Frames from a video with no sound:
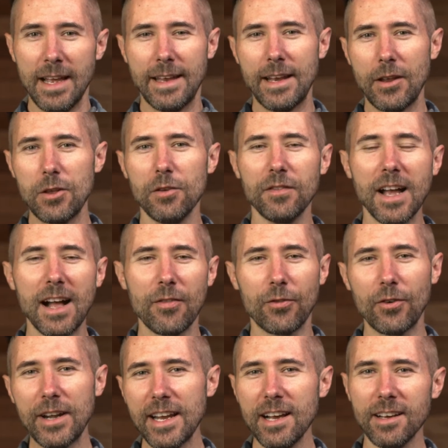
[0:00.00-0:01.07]
And now you've got
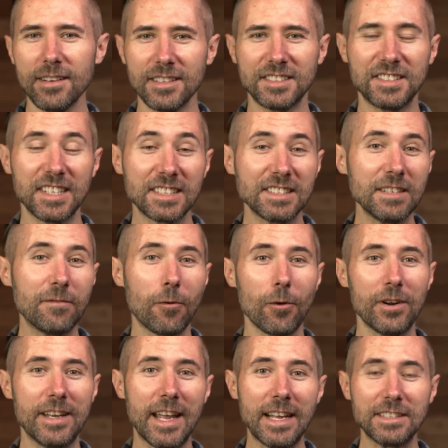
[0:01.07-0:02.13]

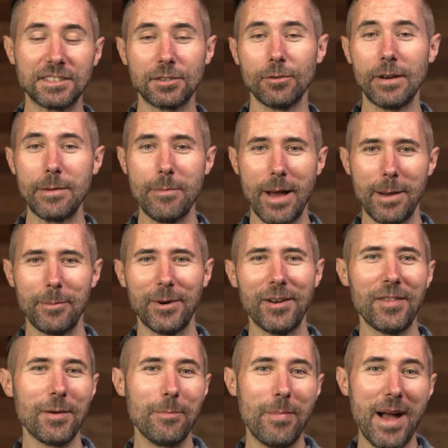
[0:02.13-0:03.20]
364 days to
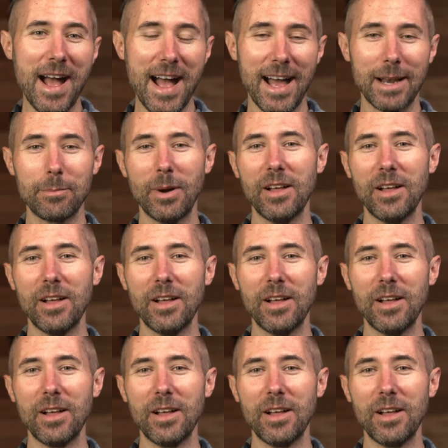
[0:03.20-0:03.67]
remember the bad,